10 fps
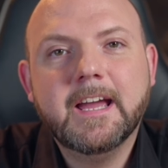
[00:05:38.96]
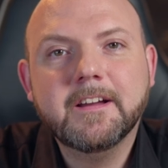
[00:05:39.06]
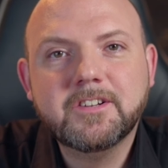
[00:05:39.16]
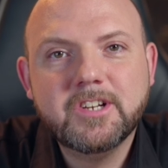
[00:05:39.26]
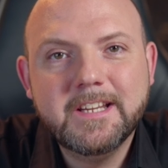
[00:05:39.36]
they
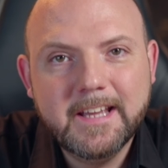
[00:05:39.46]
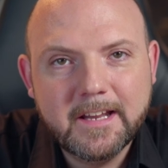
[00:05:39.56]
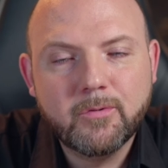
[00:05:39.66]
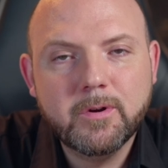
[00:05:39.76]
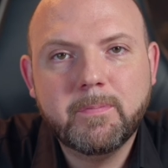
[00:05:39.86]
actually get
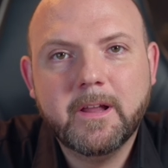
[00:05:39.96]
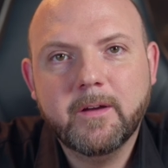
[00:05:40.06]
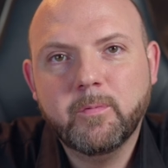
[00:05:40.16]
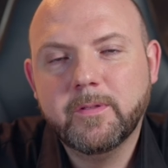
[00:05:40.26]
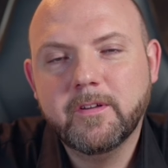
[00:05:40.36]
a reply
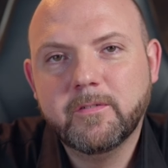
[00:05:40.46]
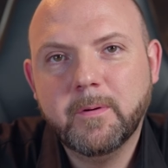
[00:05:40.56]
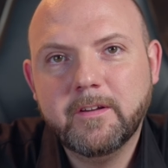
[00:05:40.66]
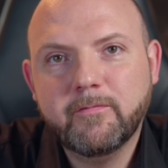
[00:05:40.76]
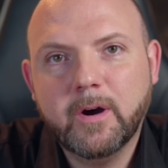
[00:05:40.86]
within
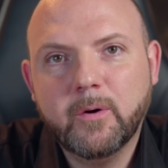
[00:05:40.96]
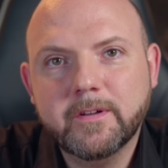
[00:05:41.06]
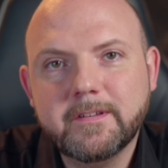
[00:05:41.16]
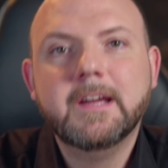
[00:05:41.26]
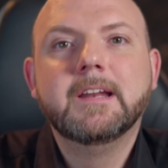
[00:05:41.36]
24 hours,